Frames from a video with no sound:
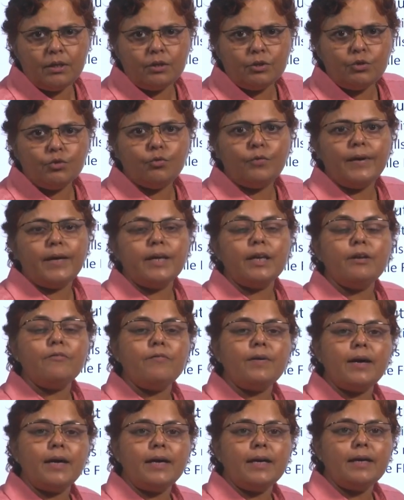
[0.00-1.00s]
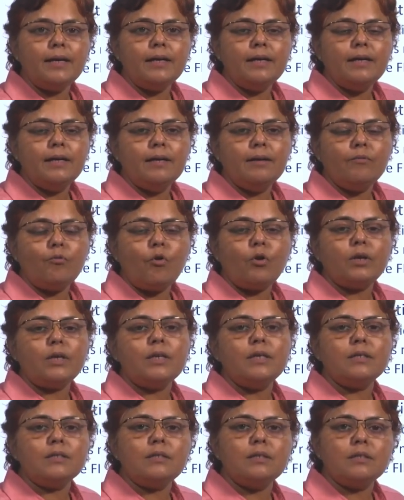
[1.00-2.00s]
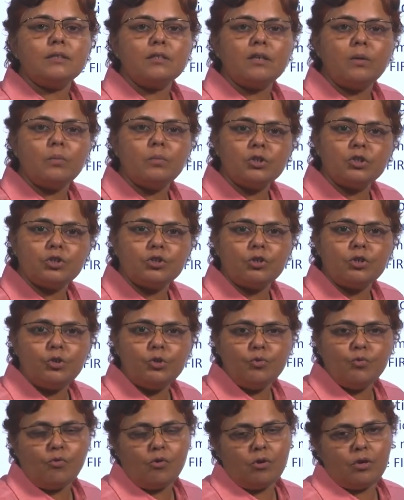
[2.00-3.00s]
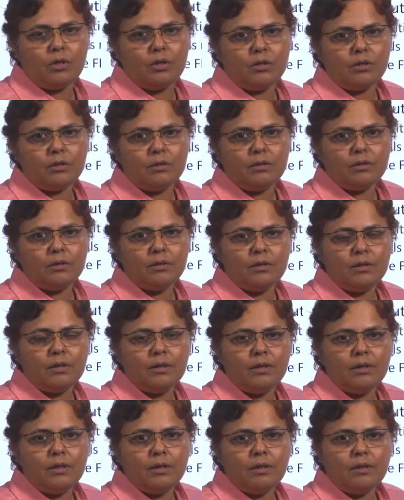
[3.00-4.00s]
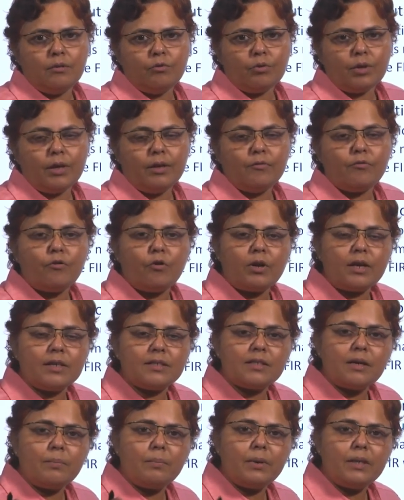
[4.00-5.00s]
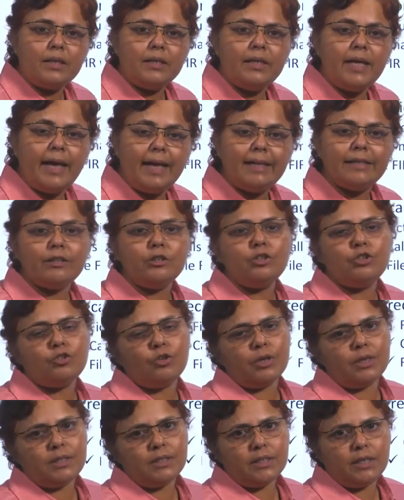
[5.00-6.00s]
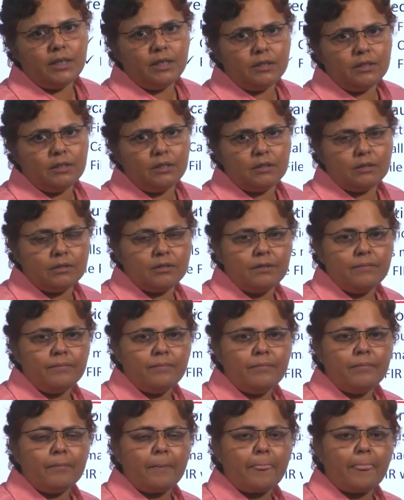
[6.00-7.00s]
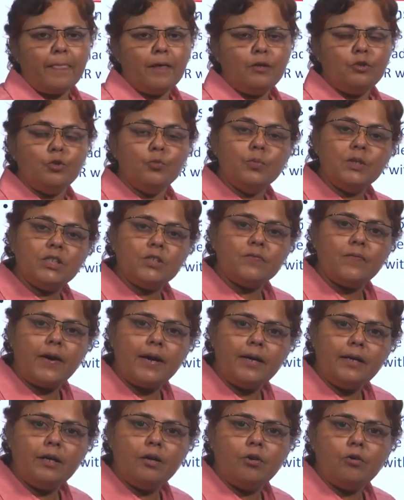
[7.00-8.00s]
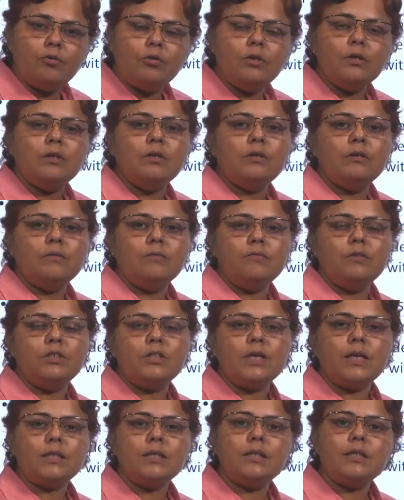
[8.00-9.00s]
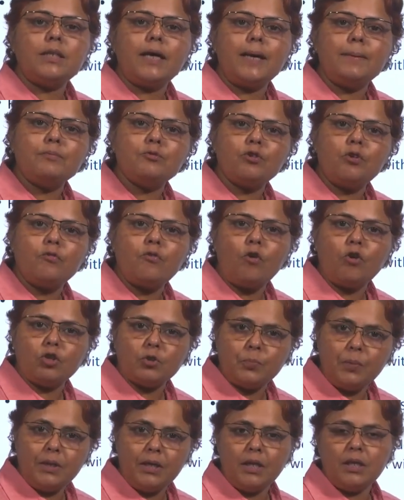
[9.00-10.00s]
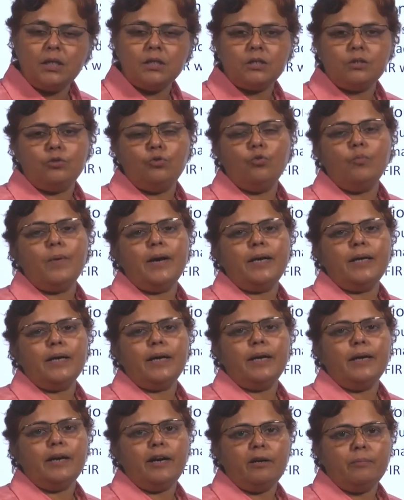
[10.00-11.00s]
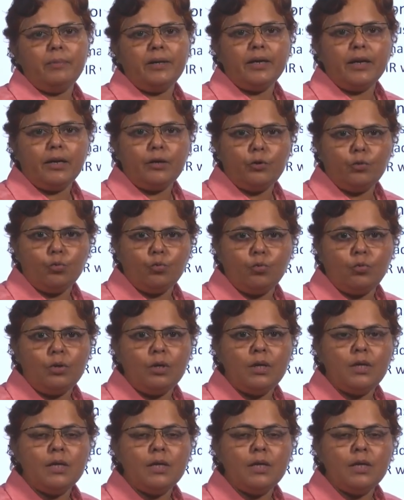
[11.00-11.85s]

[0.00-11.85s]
You verify what is the sum assured you want. Okay, for example, in health insurance cases, you must find out which are the types of hospitals you might get admitted to,